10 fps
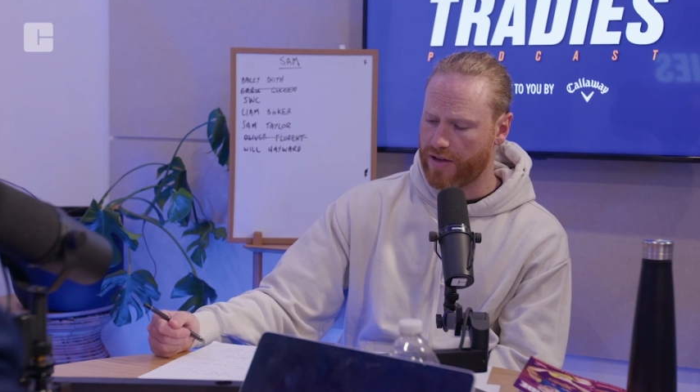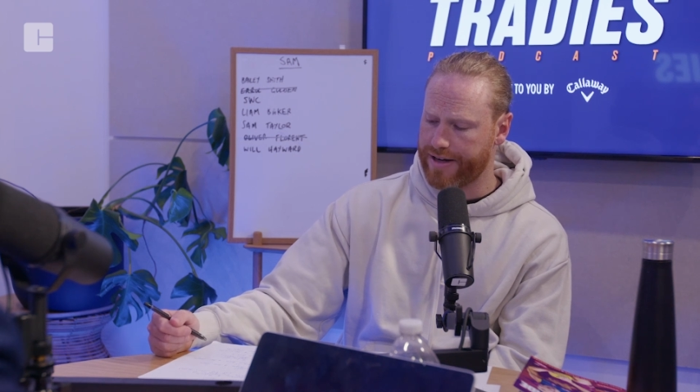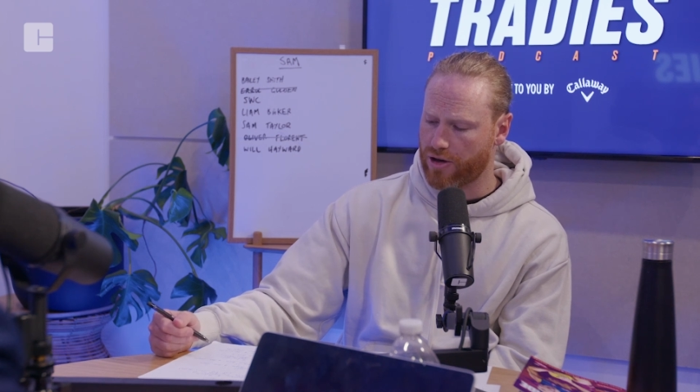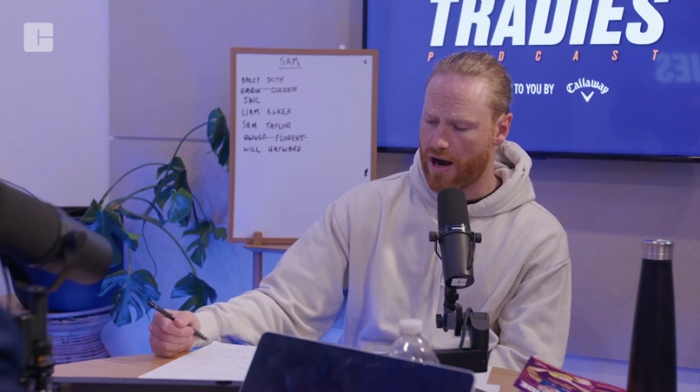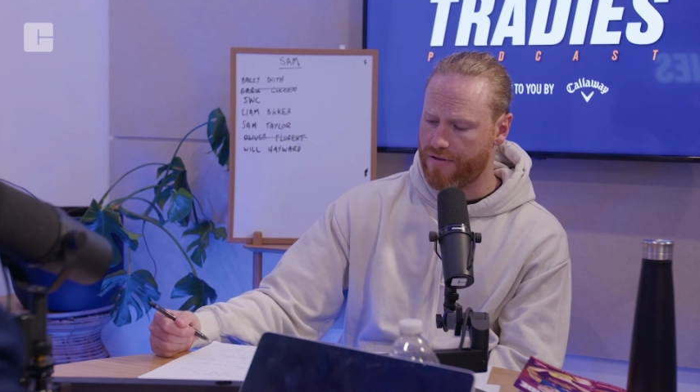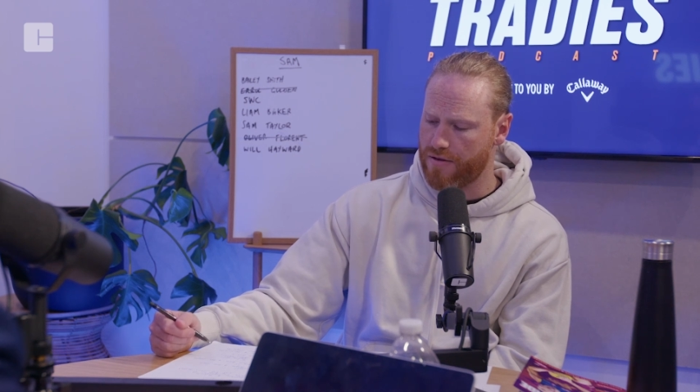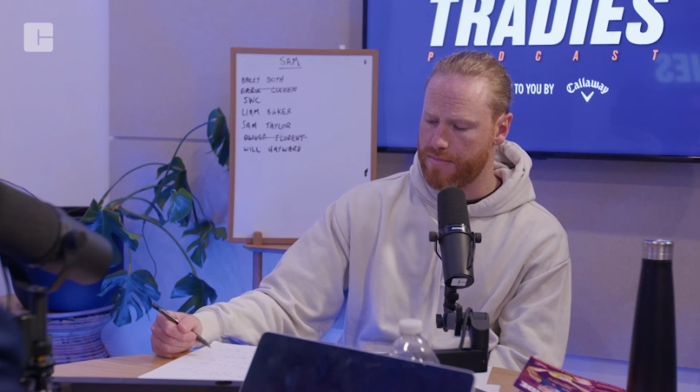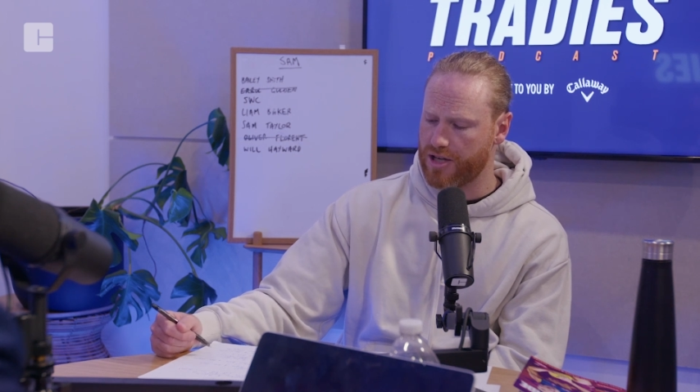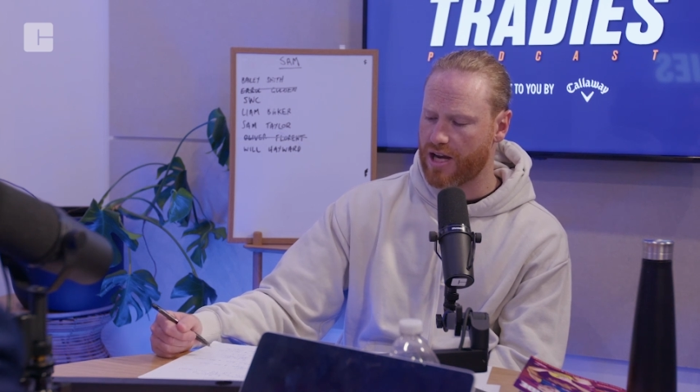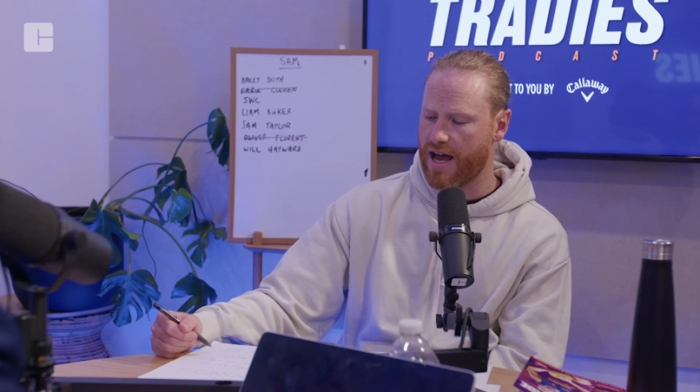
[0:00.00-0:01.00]
They trade for
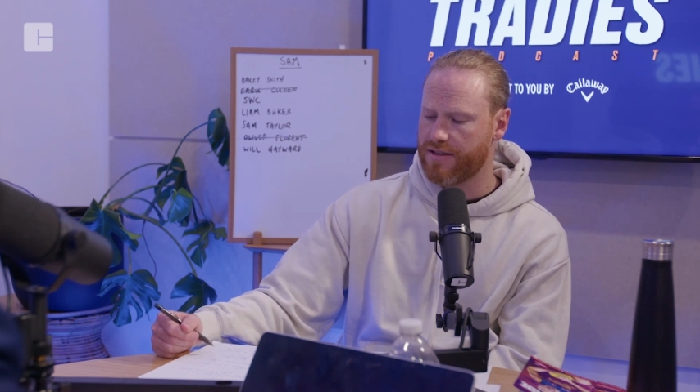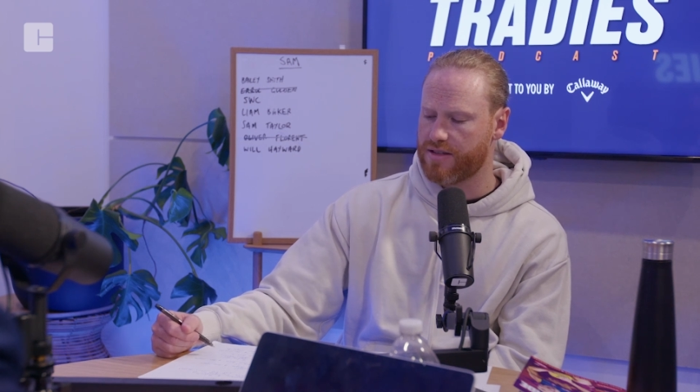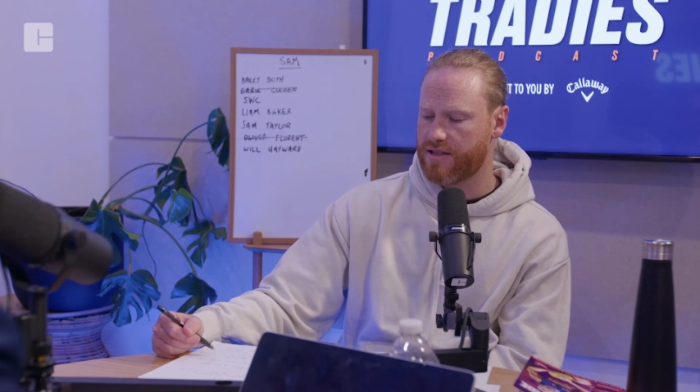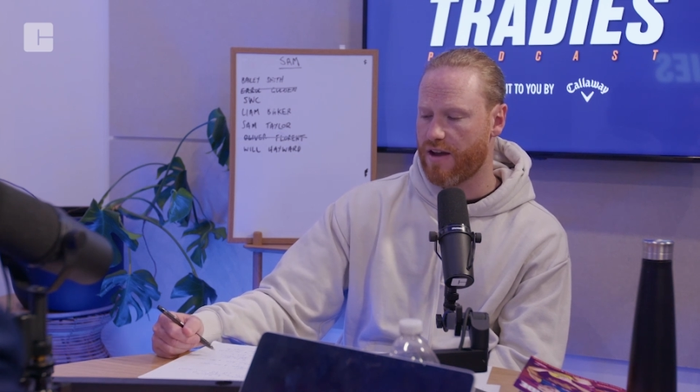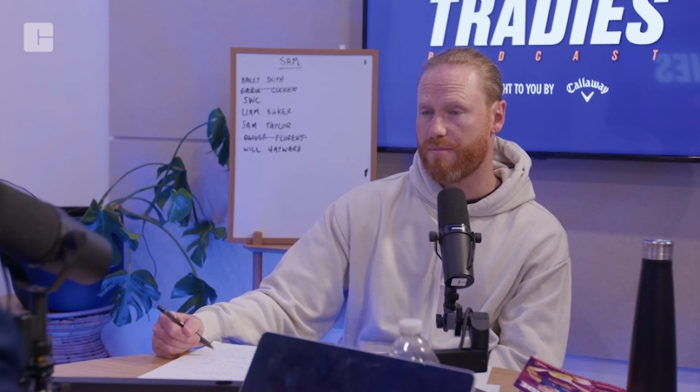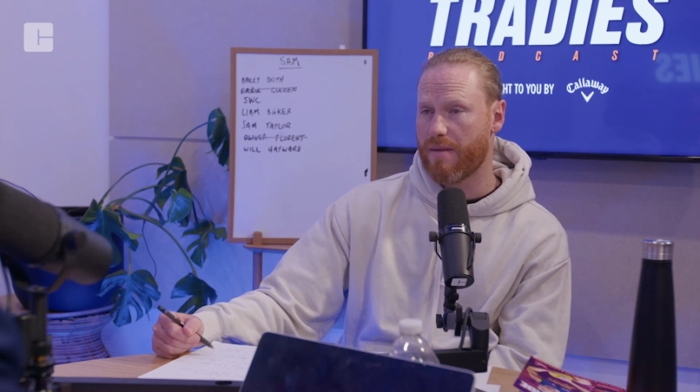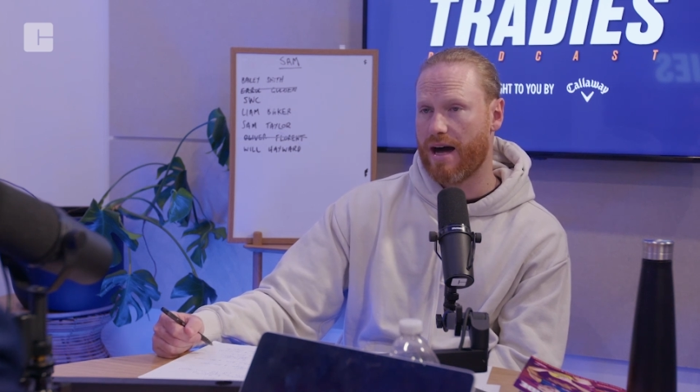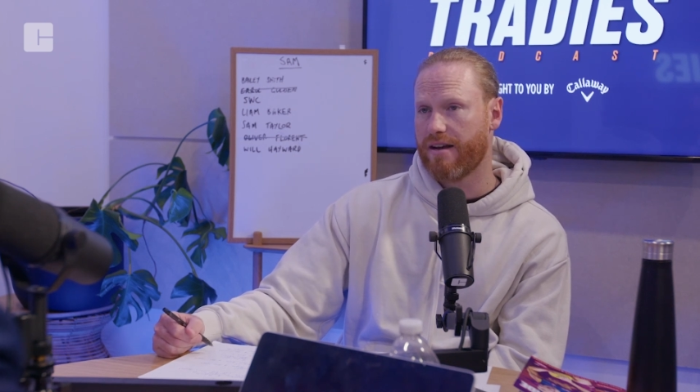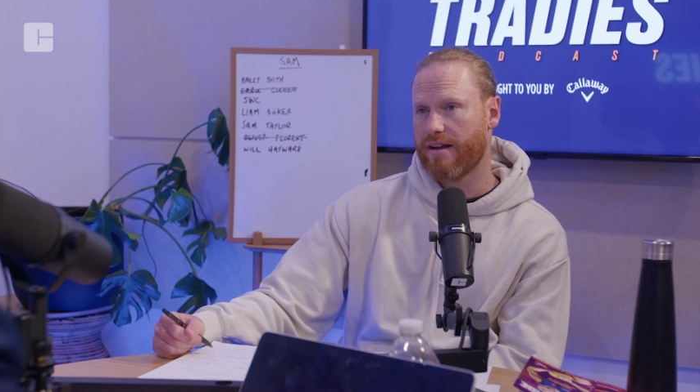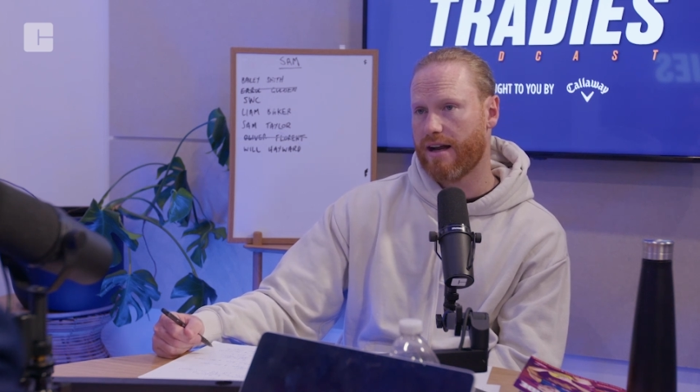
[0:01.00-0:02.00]
Mitch Hannon, Steph
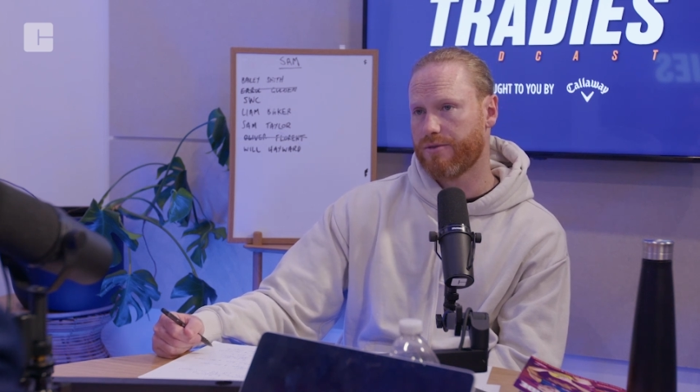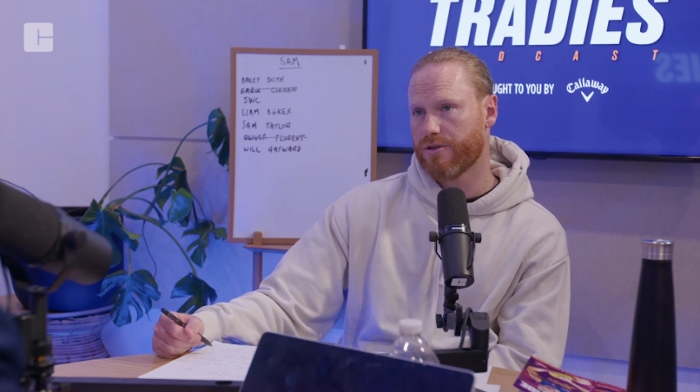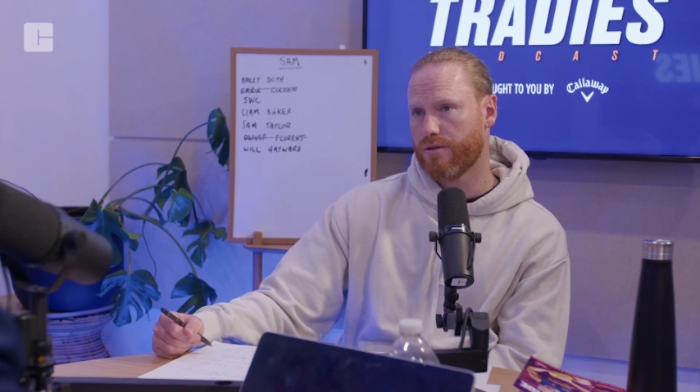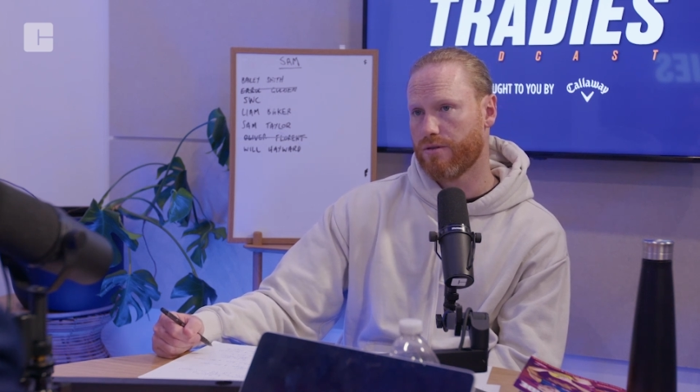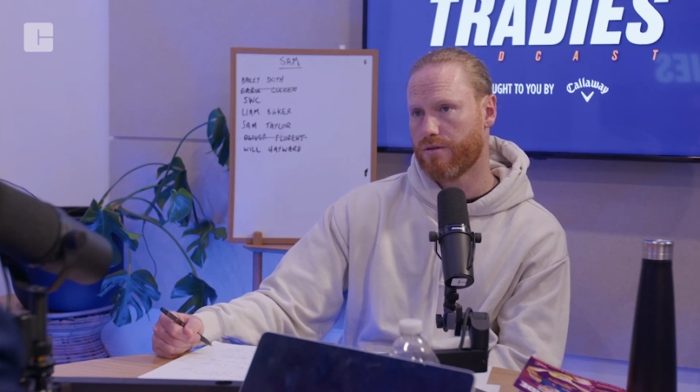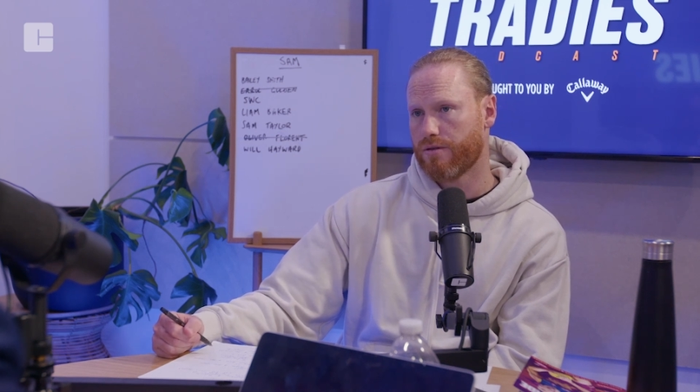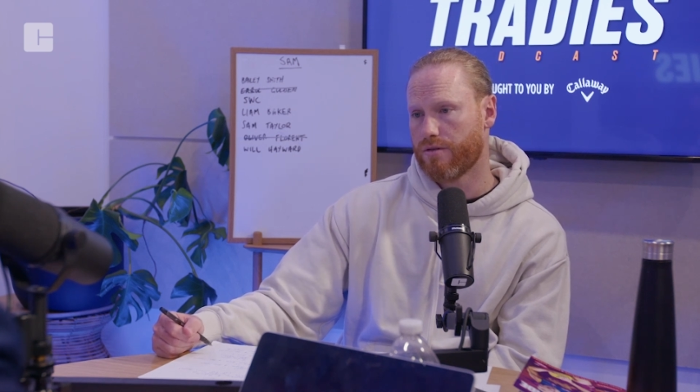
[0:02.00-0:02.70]
Martin, and Adam Treloar.